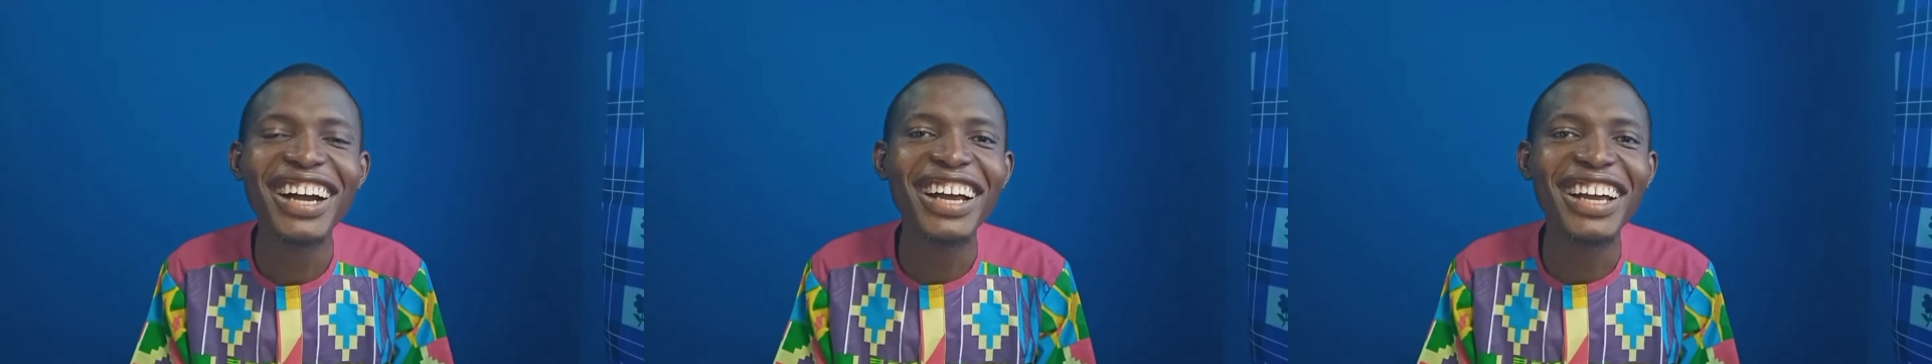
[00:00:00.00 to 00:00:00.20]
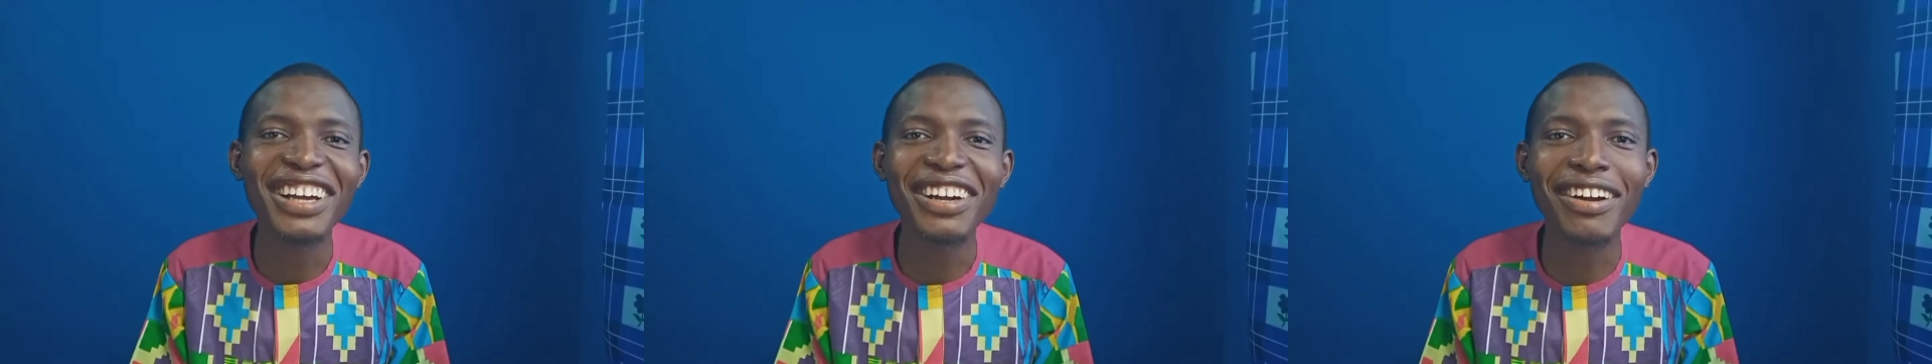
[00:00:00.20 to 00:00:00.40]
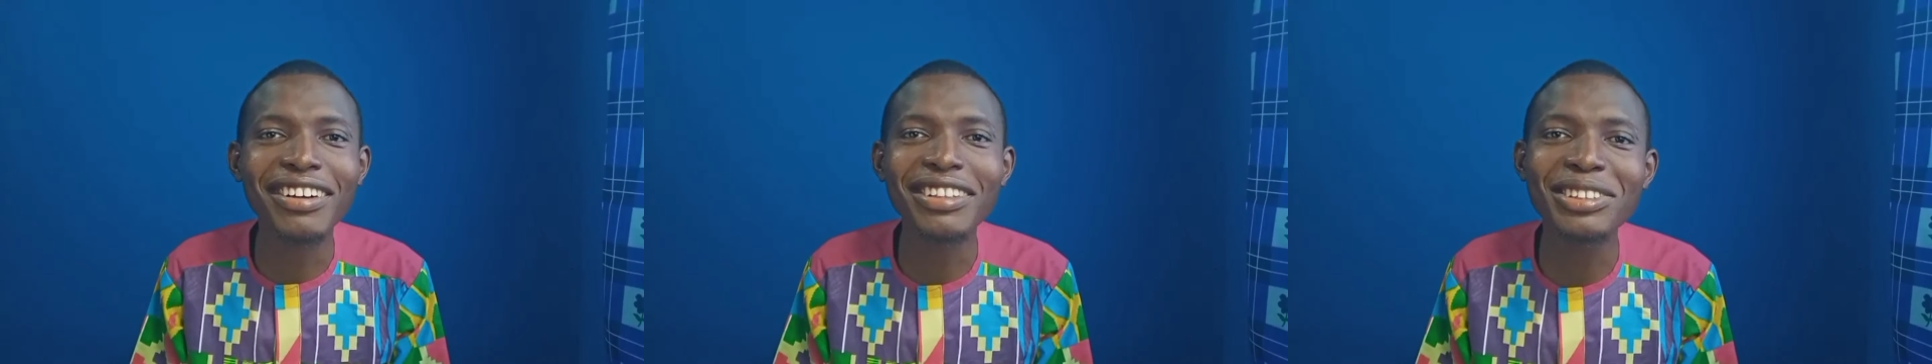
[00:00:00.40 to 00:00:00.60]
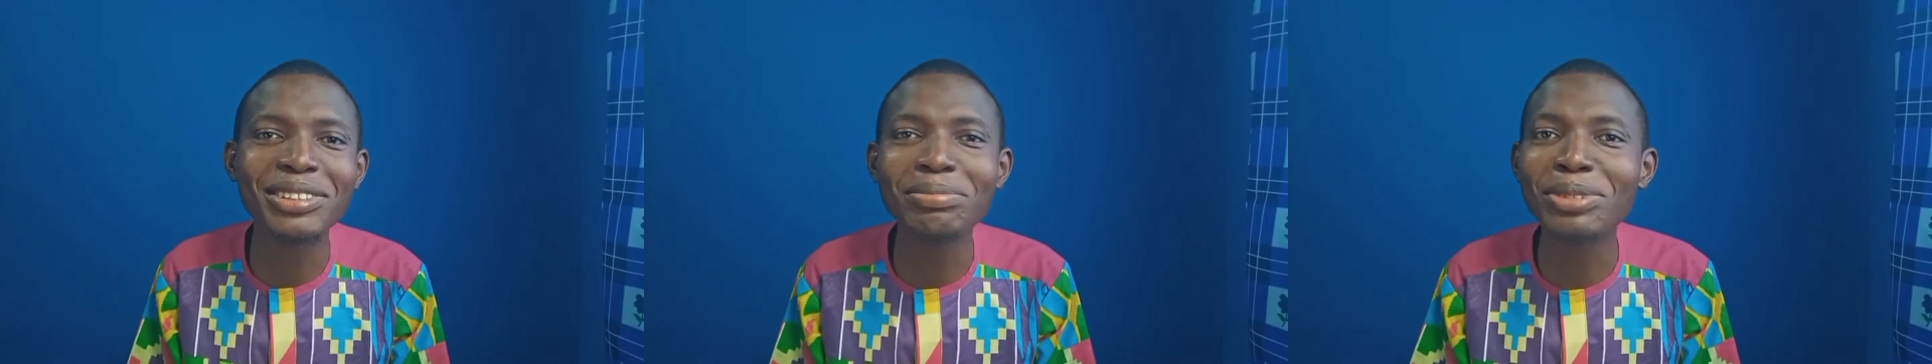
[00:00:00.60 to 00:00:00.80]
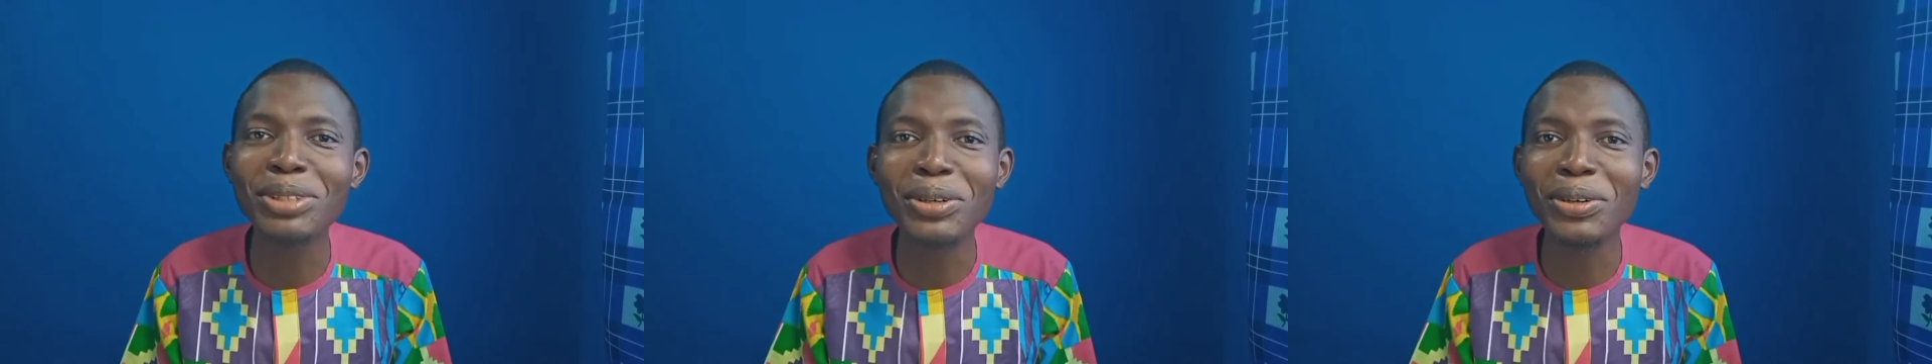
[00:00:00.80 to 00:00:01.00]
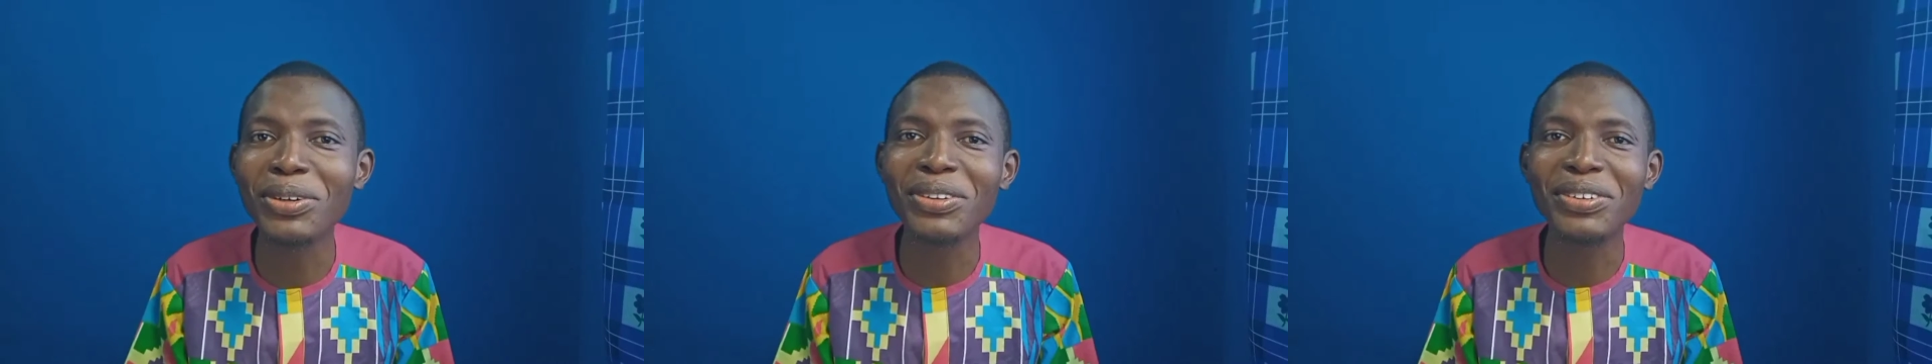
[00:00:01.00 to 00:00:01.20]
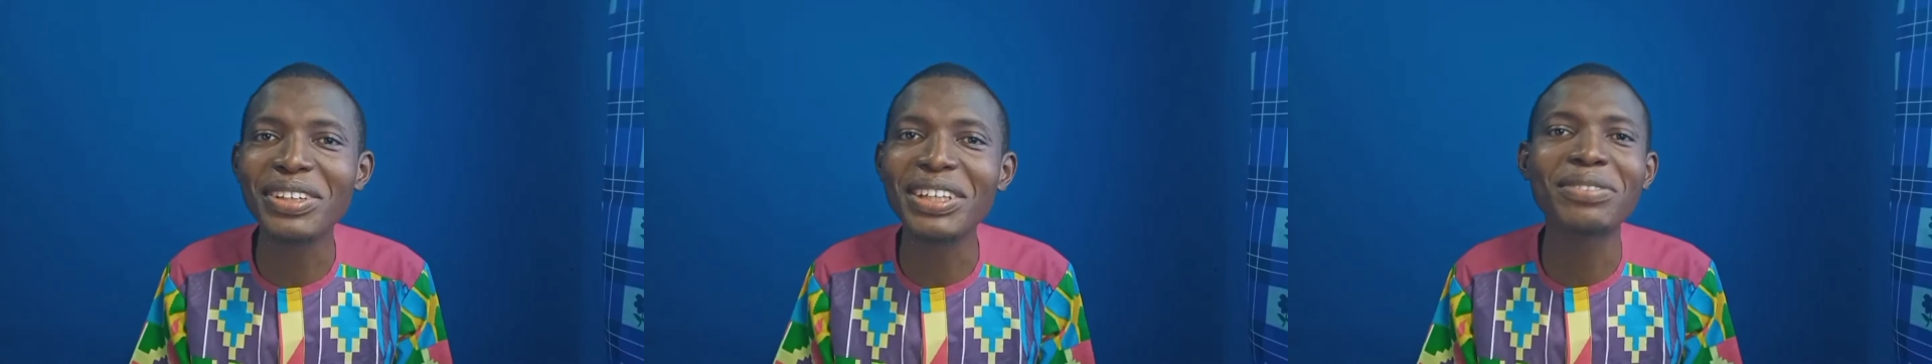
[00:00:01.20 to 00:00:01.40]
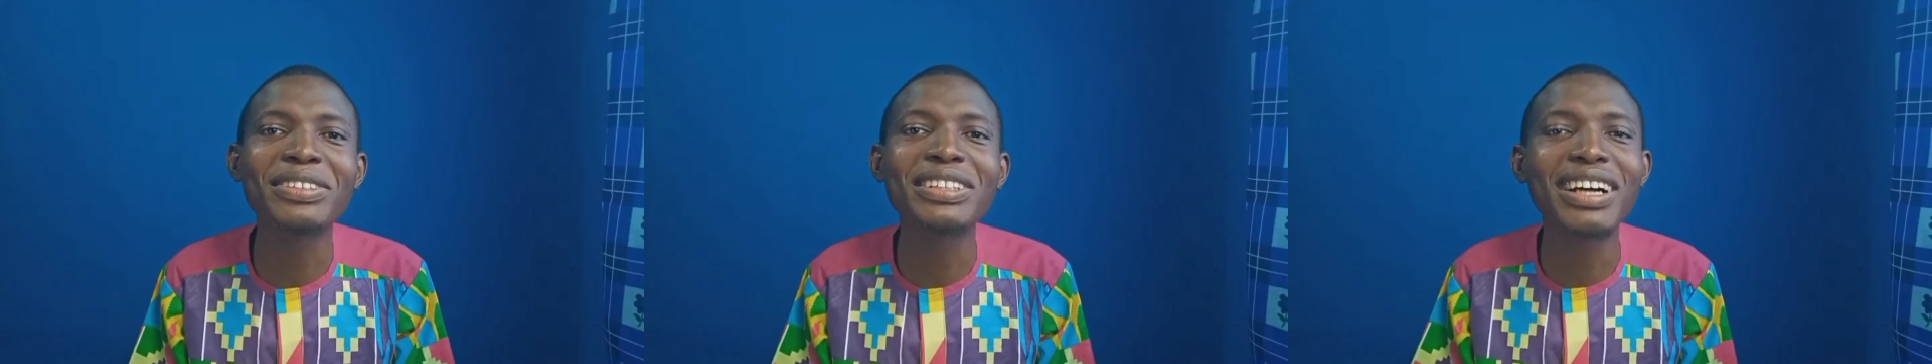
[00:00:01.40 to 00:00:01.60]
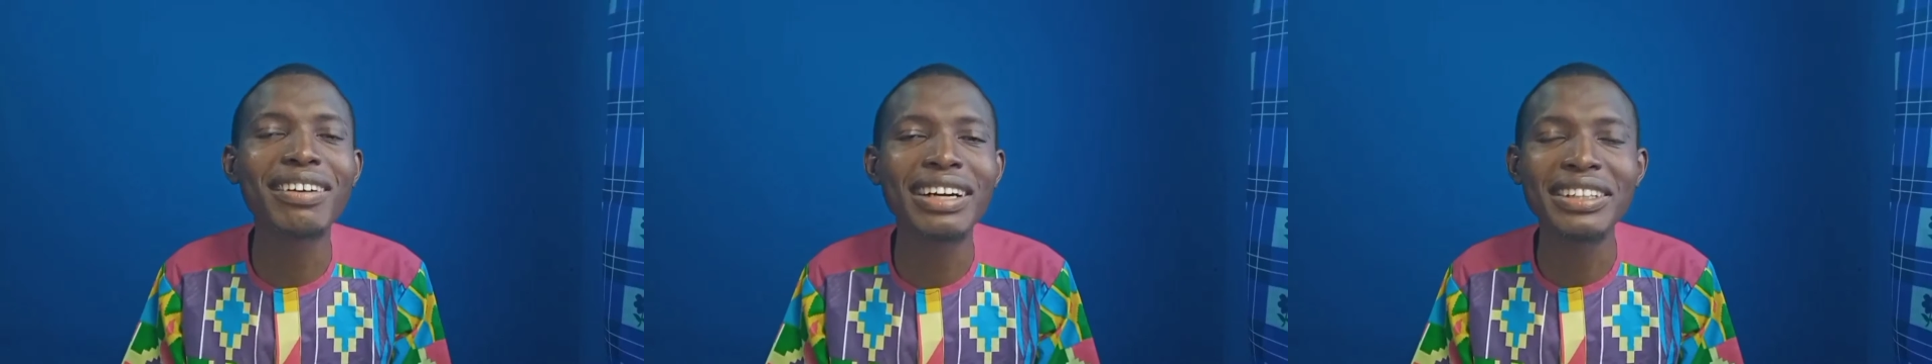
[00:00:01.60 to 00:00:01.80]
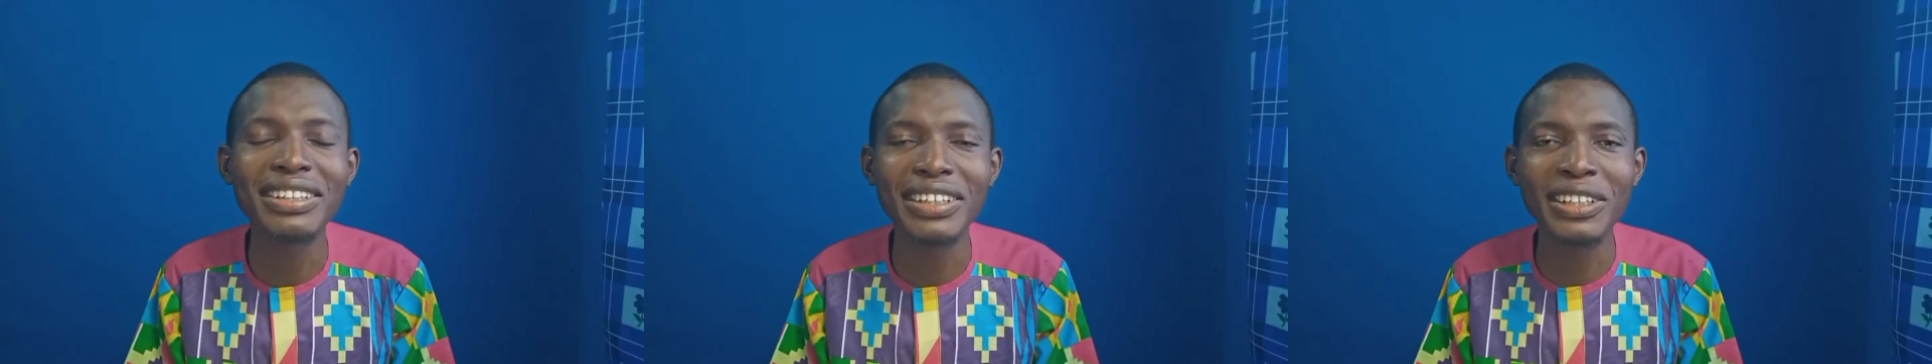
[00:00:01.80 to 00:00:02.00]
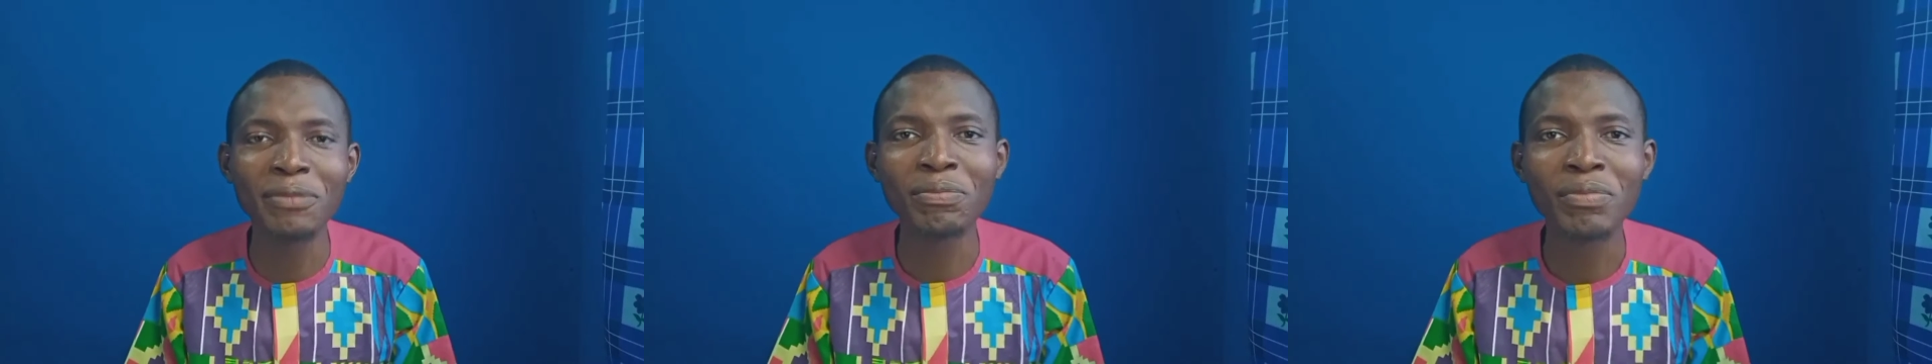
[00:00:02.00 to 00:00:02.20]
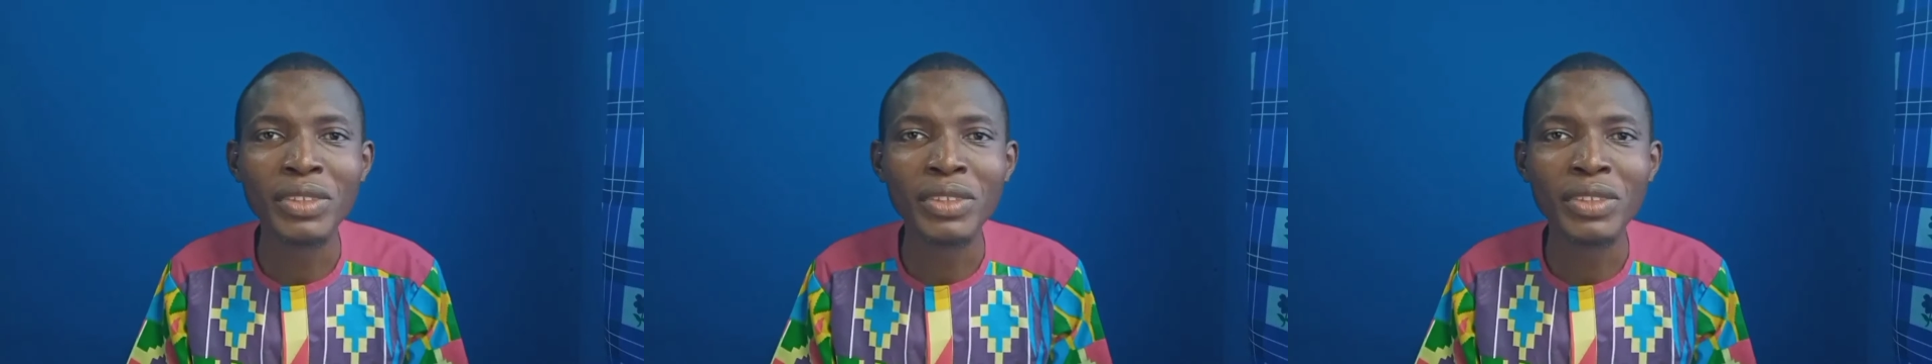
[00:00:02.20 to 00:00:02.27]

encouraging me all every now and then.